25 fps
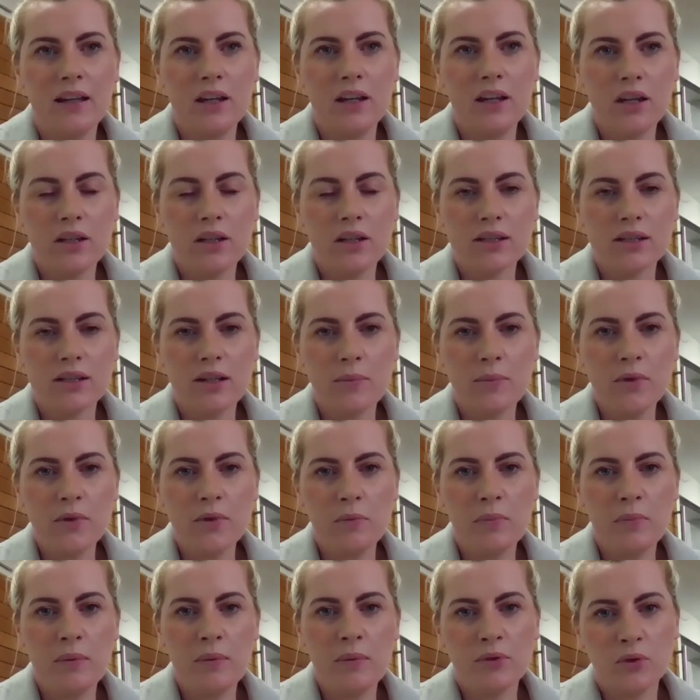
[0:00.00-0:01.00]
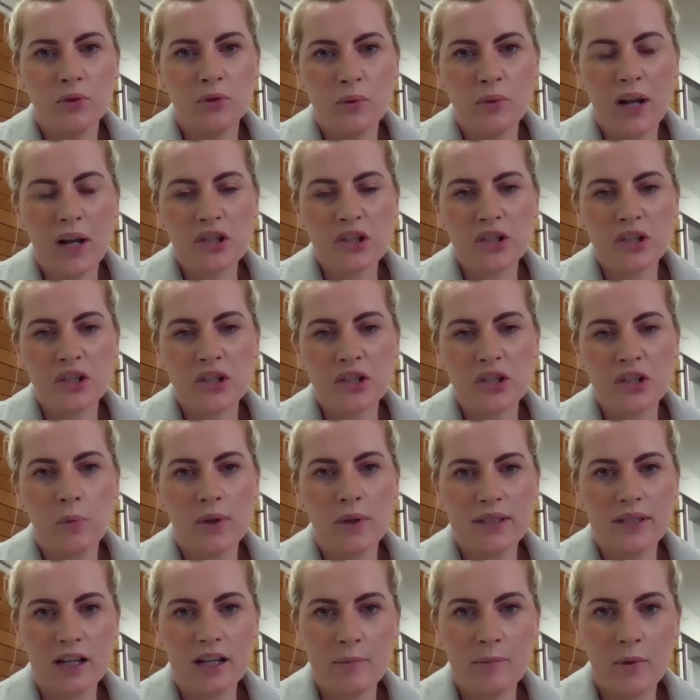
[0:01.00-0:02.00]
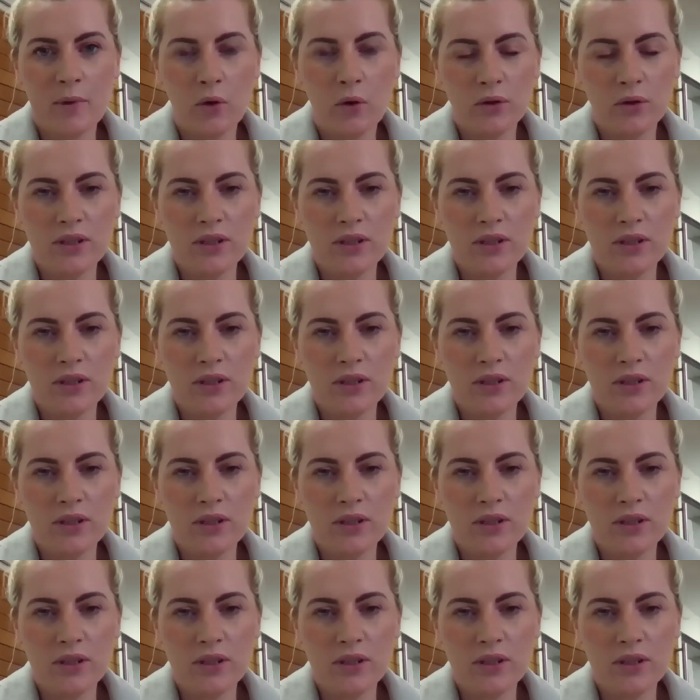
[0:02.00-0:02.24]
some young people don't actually want to come along to